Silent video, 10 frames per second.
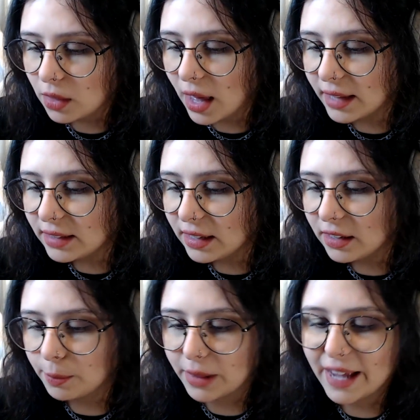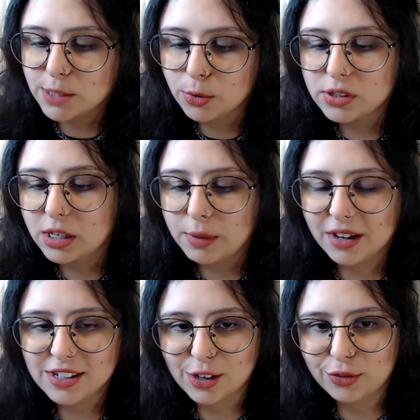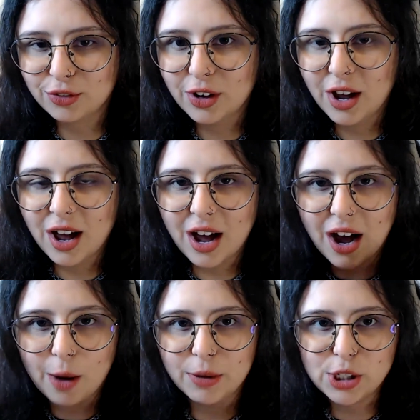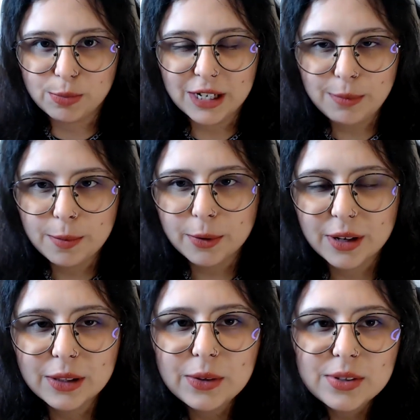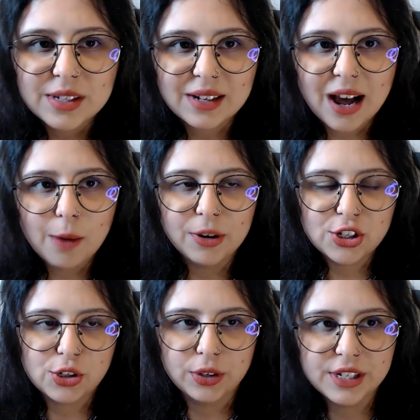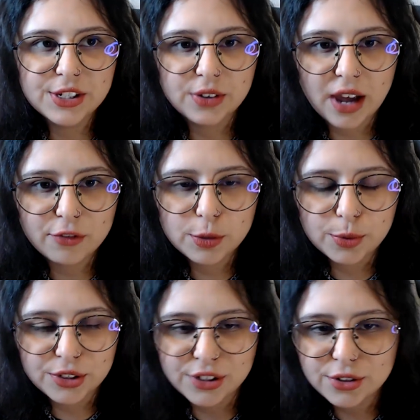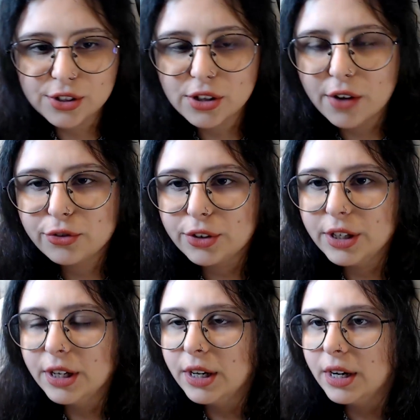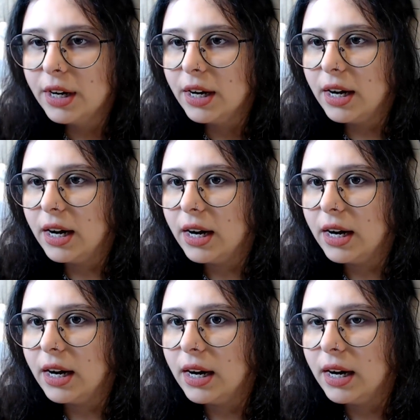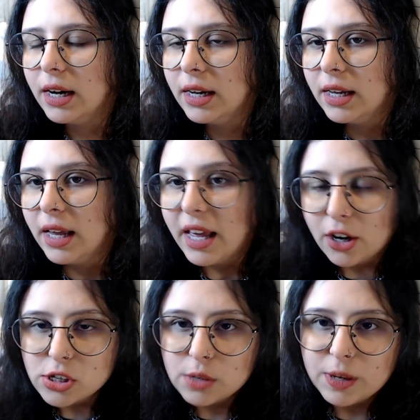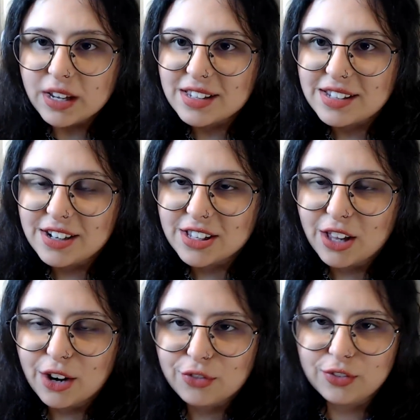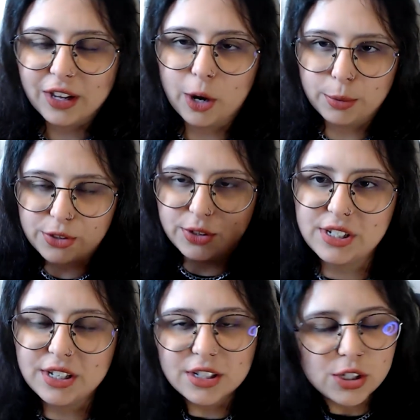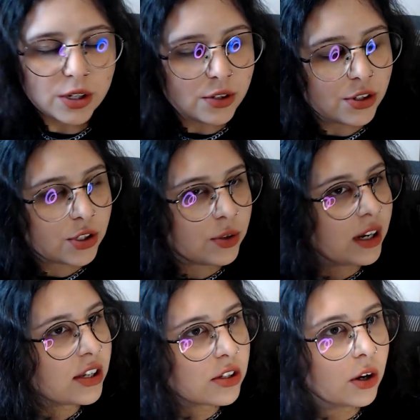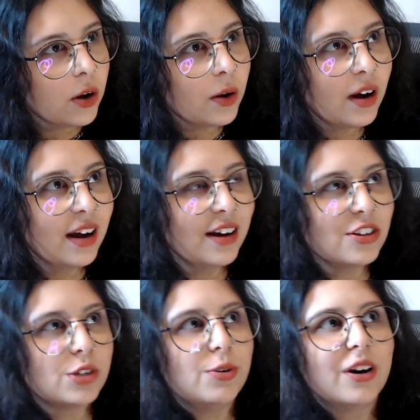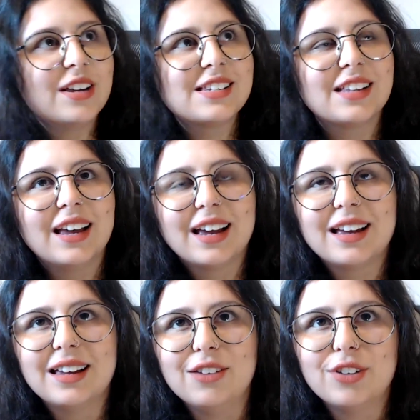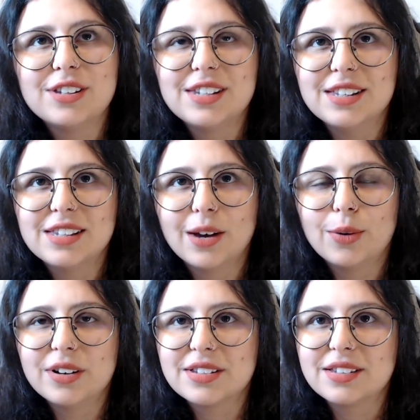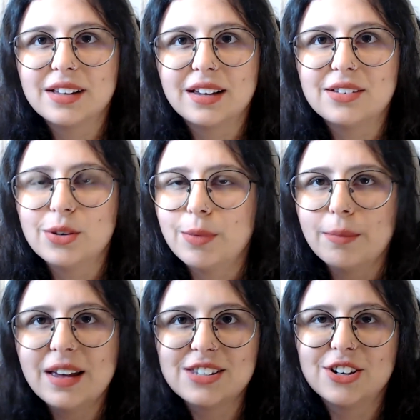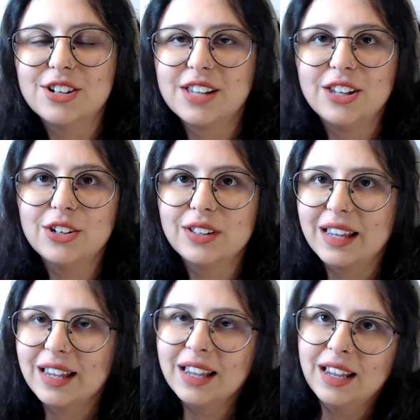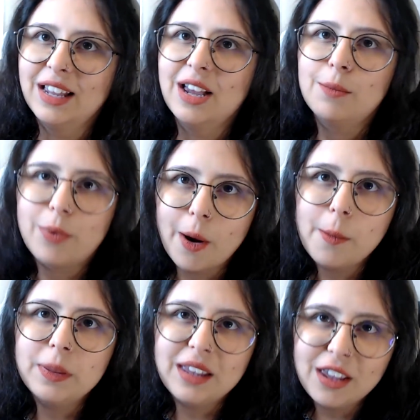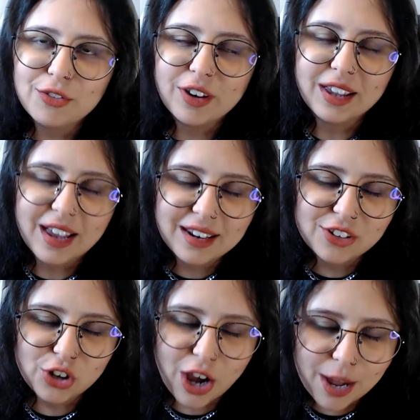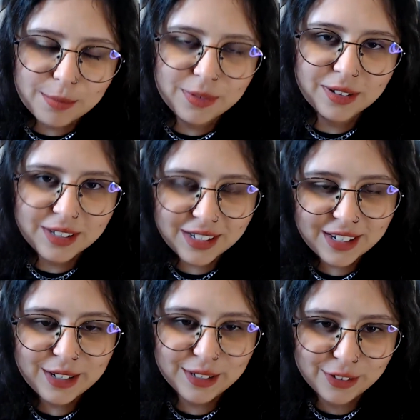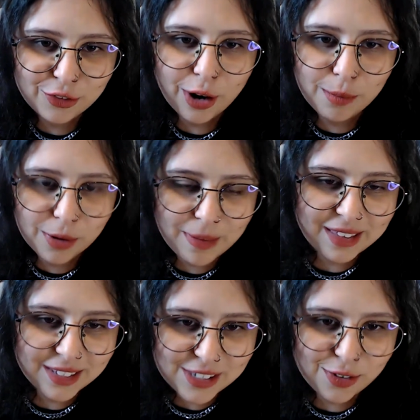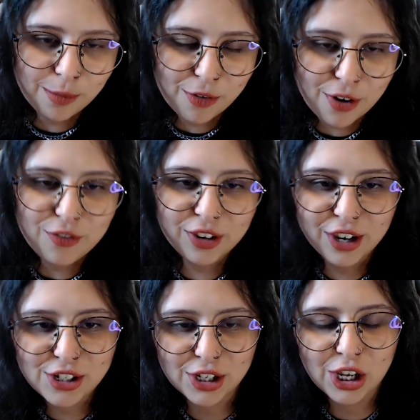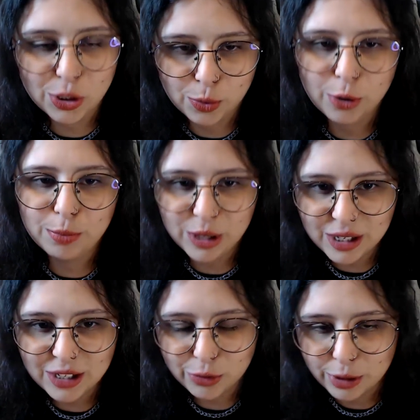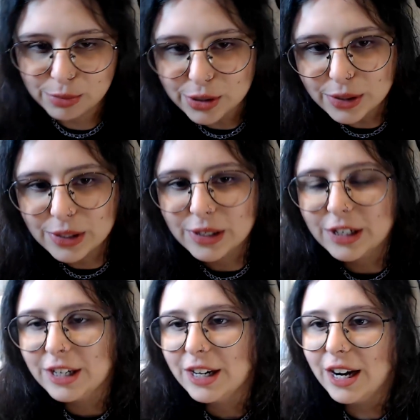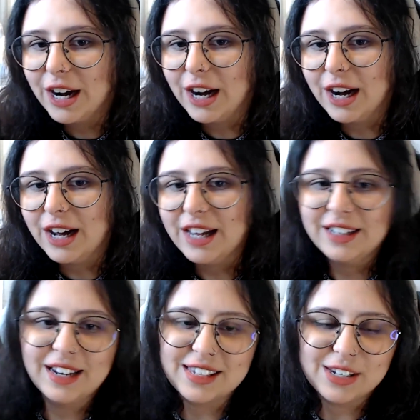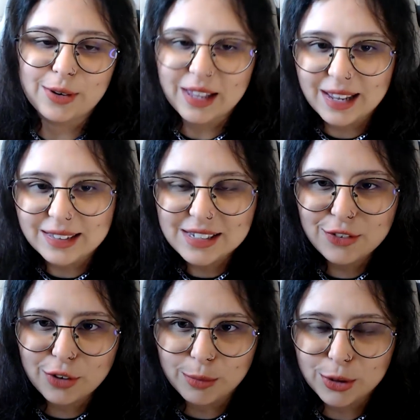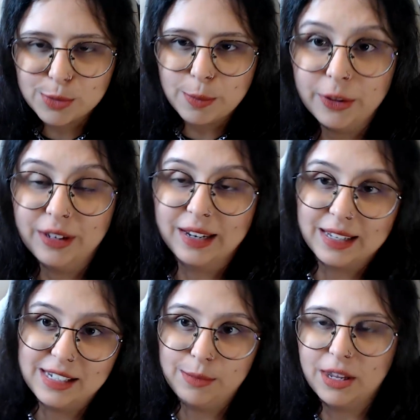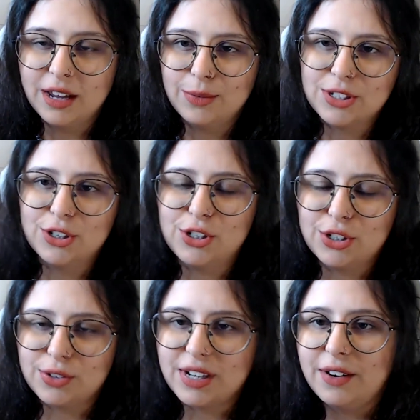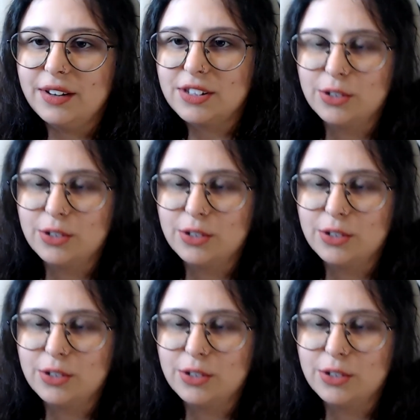I think it applies mostly because of how much money people can lose and how much trust you have to put into the software. Uh, and also because there's a lot of like opportunity in this industry. So to be honest, like even since I was like doing my master's, I knew like probably if I get a job in formal methods, formal verification, it will be in crypto. And that's the reality for most in academia research those areas.